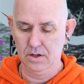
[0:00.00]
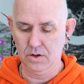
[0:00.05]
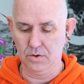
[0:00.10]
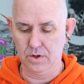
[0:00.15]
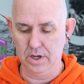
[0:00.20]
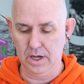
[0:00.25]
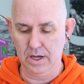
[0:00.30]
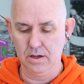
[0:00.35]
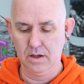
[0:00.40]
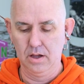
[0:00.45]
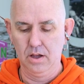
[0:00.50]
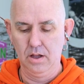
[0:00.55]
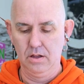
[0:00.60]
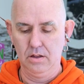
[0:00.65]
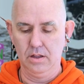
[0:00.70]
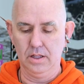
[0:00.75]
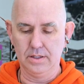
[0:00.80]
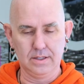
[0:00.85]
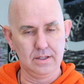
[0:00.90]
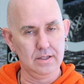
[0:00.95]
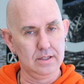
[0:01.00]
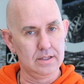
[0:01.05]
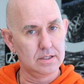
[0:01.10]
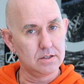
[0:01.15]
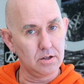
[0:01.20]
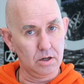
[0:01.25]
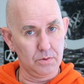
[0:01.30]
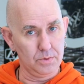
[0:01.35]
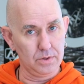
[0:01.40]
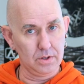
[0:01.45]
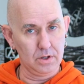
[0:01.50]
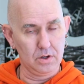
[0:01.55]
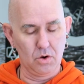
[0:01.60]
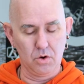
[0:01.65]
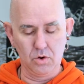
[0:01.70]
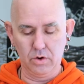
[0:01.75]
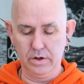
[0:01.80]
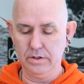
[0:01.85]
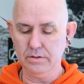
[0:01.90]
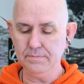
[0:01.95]
Okay? Let's start with a
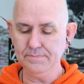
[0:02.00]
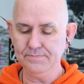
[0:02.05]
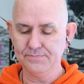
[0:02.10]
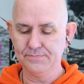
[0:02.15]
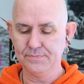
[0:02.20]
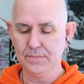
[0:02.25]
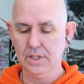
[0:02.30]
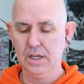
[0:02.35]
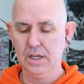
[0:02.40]
coil.